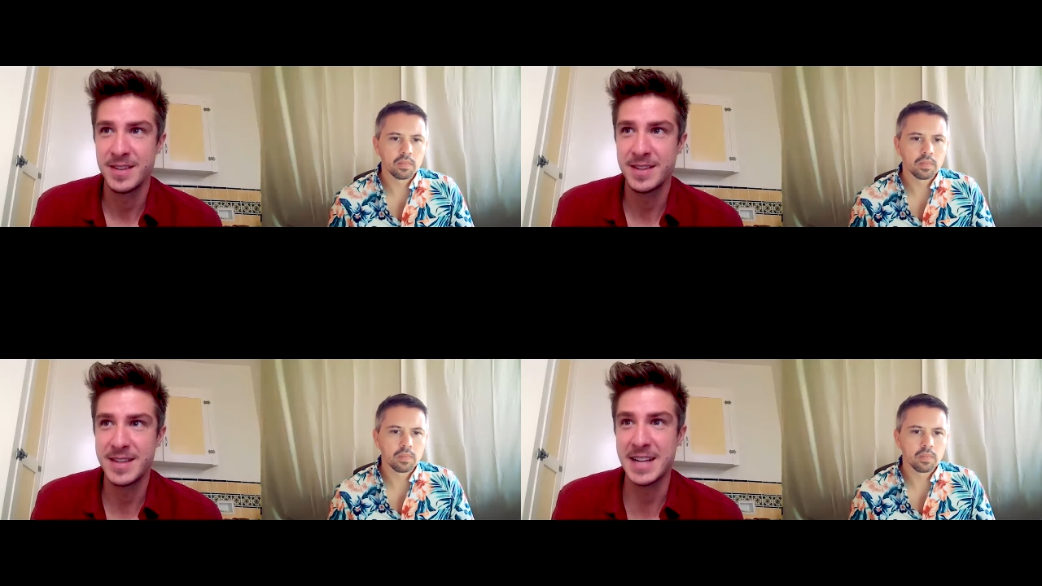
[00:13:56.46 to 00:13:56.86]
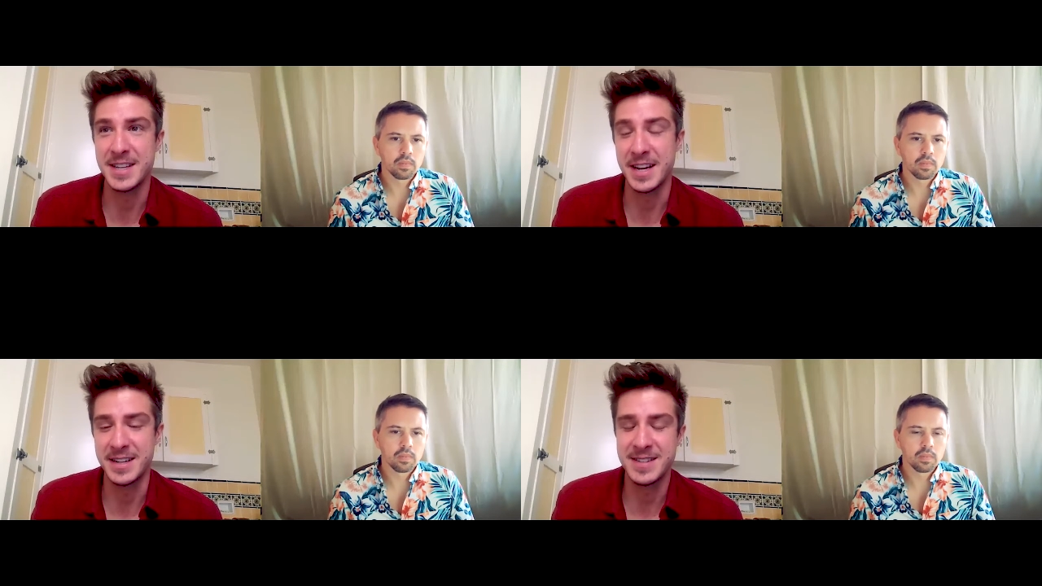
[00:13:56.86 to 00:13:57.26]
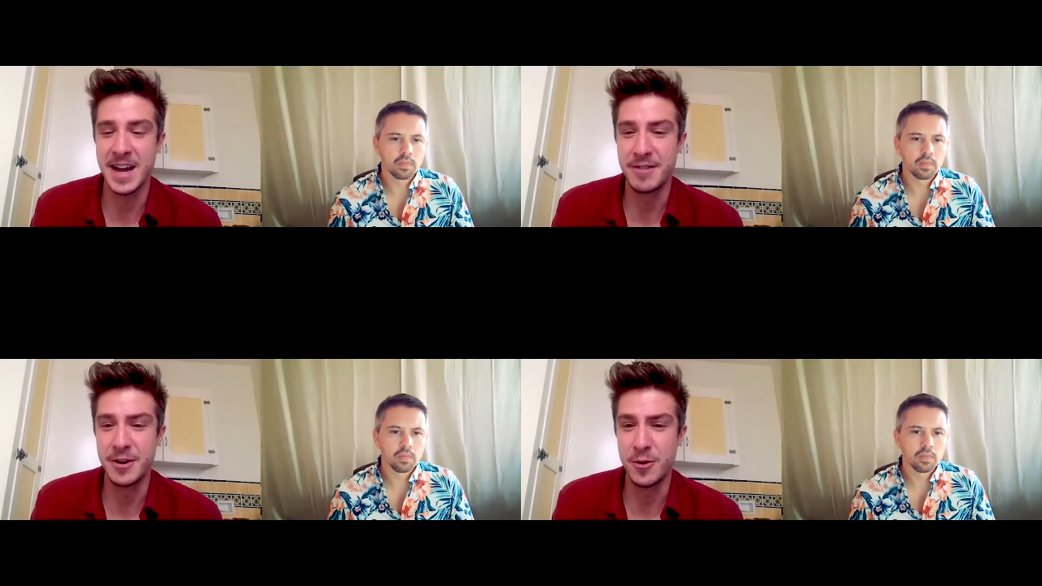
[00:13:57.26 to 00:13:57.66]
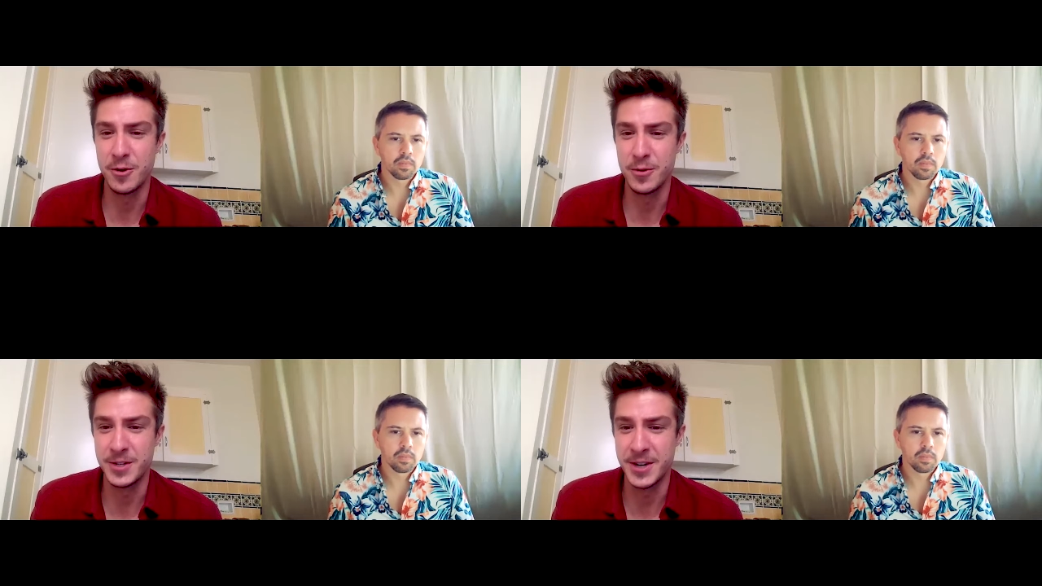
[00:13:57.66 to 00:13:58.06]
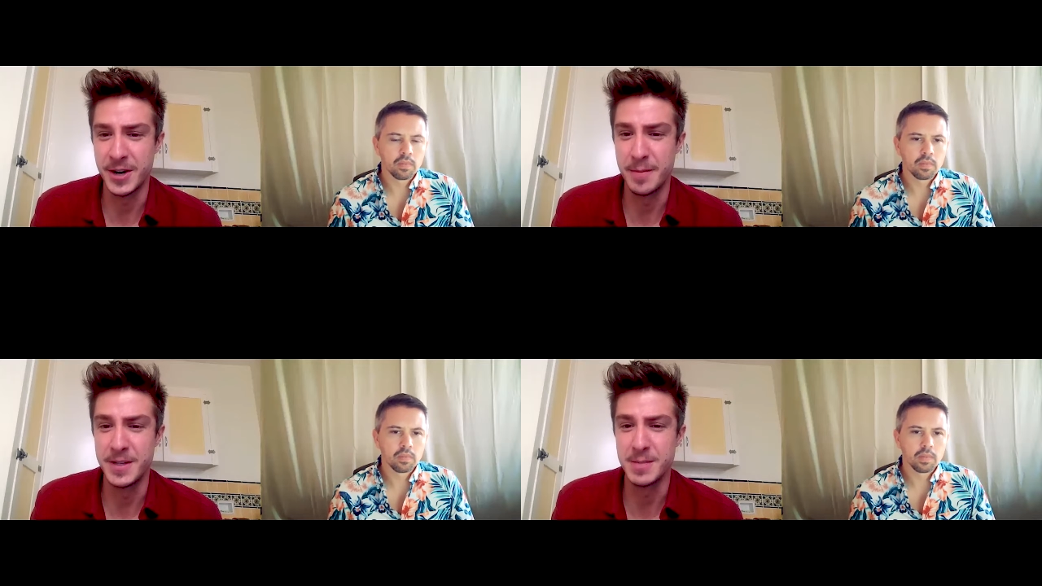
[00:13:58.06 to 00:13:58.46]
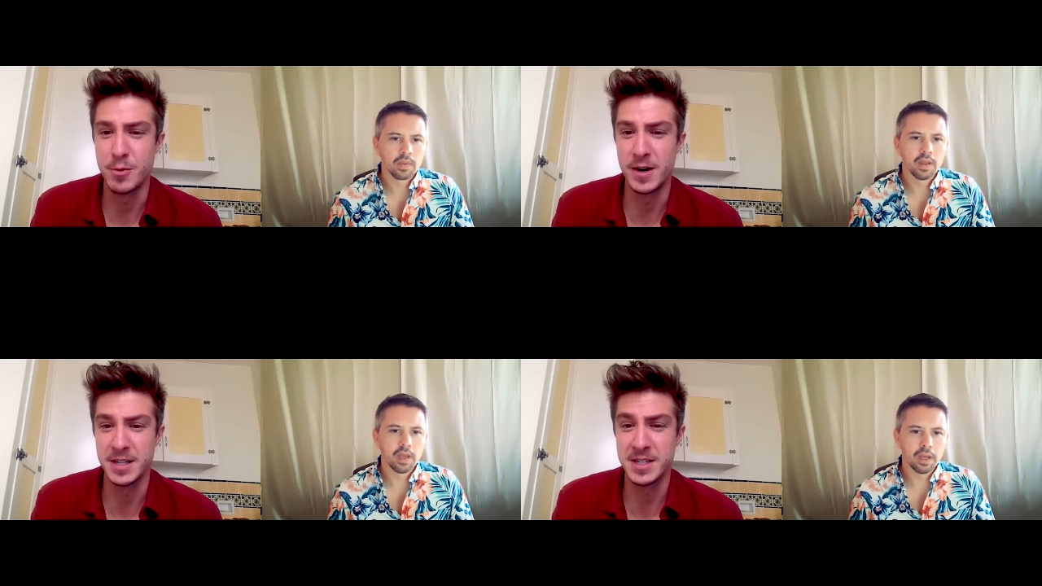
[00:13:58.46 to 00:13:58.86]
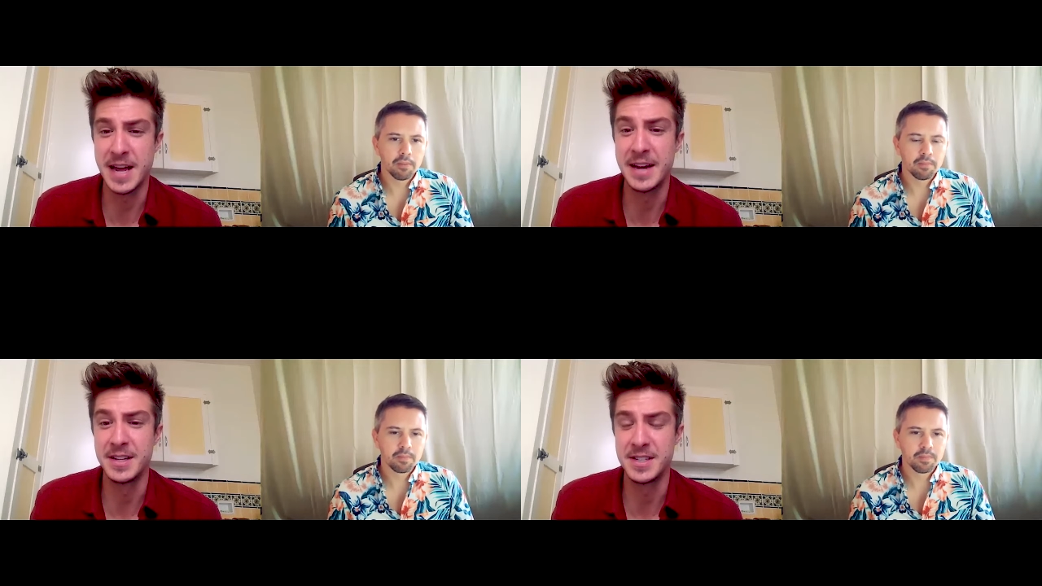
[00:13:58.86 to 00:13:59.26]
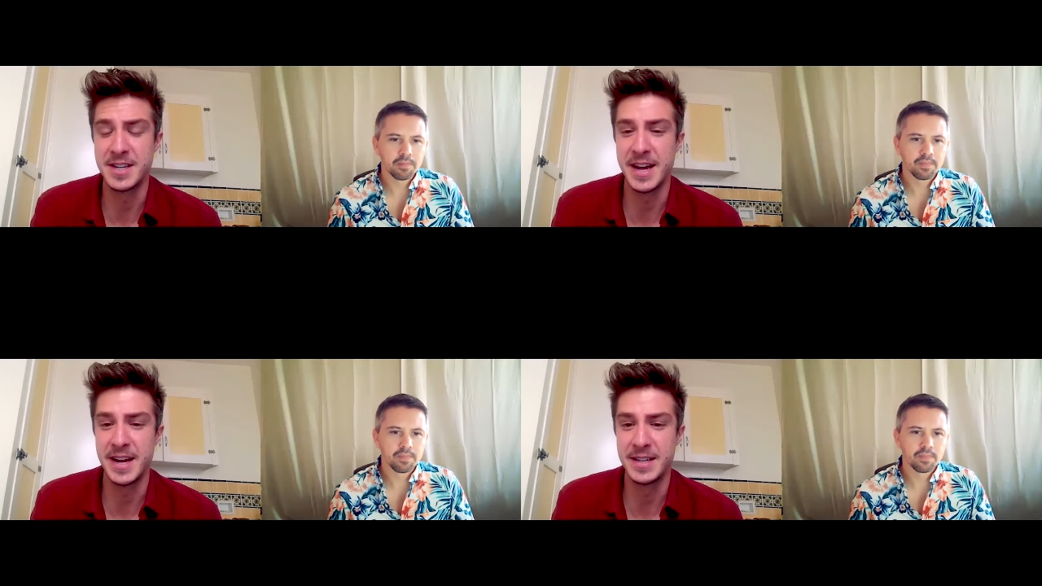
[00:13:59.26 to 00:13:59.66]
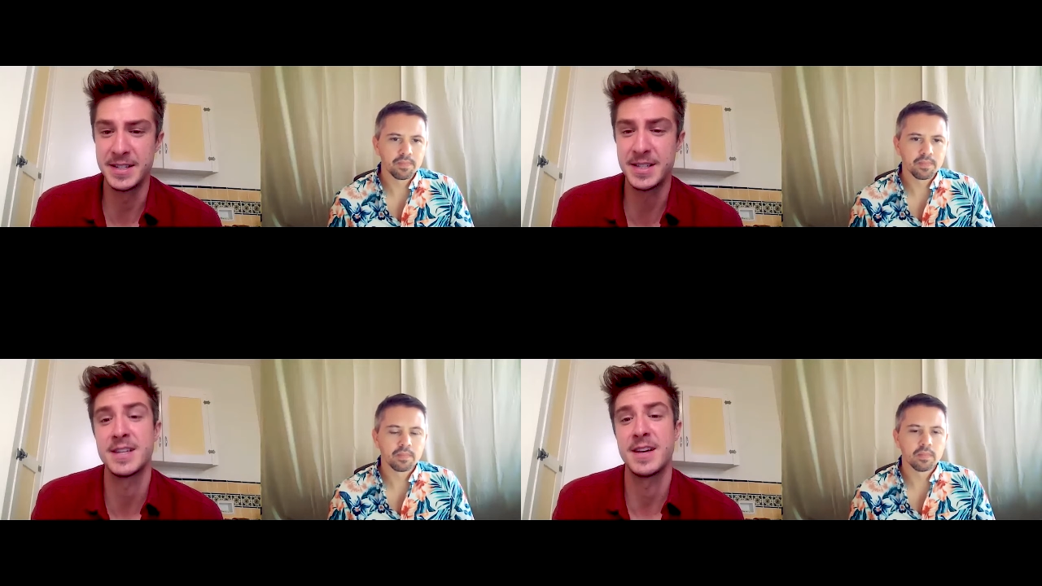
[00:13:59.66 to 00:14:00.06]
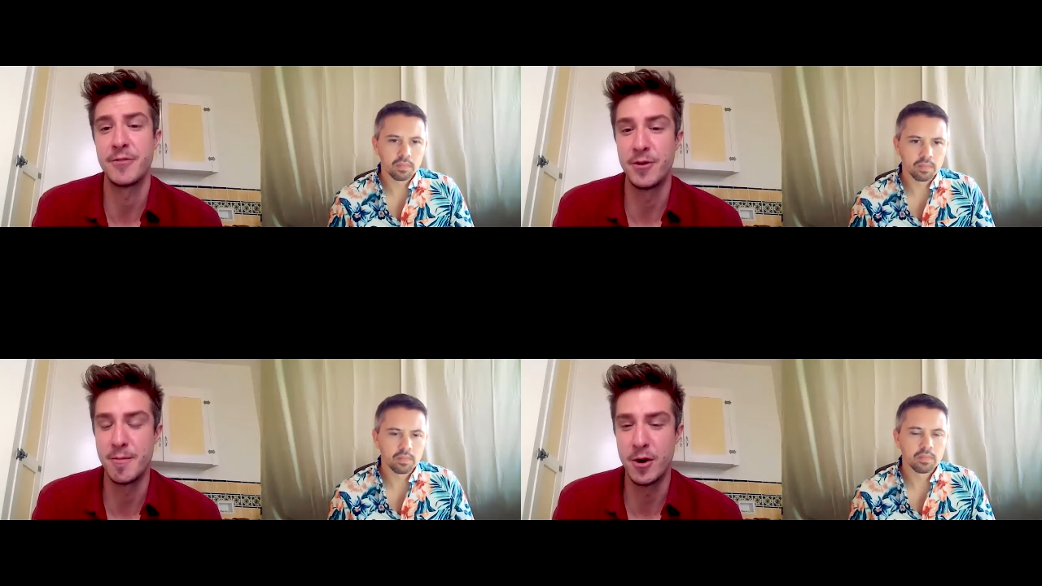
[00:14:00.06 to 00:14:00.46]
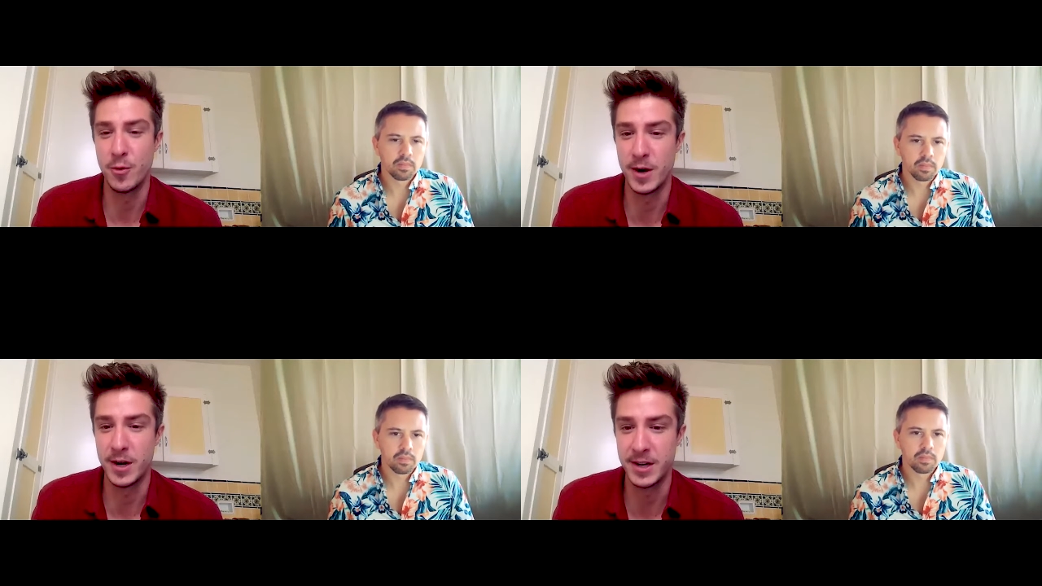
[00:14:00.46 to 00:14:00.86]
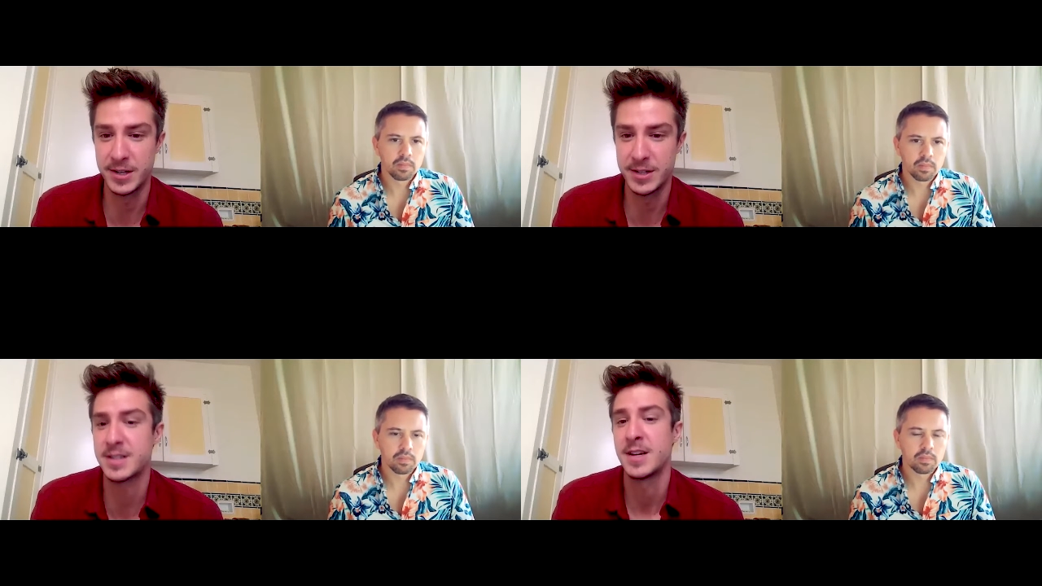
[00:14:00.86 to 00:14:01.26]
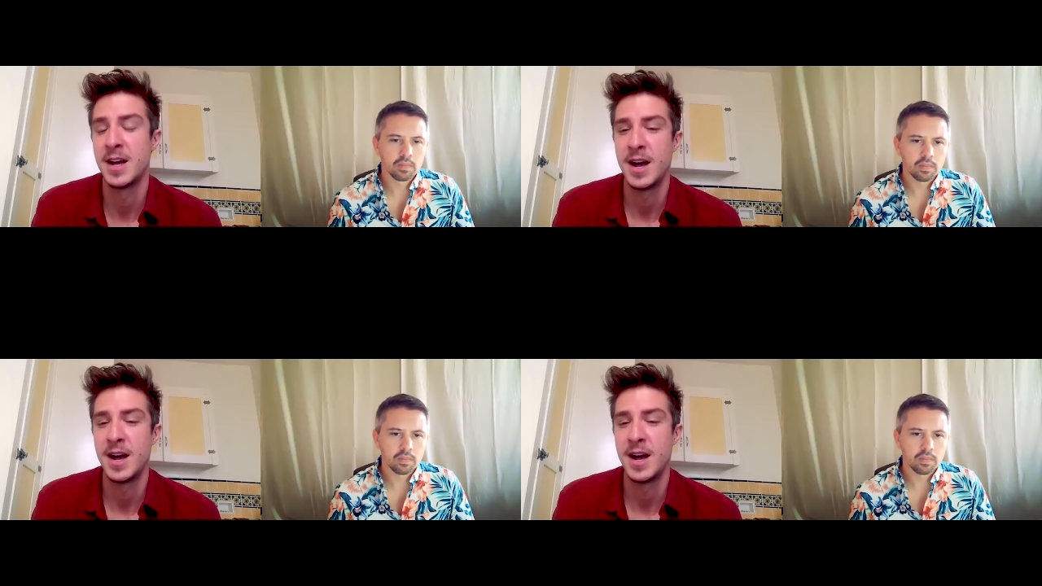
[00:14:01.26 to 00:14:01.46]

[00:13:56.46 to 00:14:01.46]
Speaker 1: that's like kind of an old term. It's more extended stays for remote workers.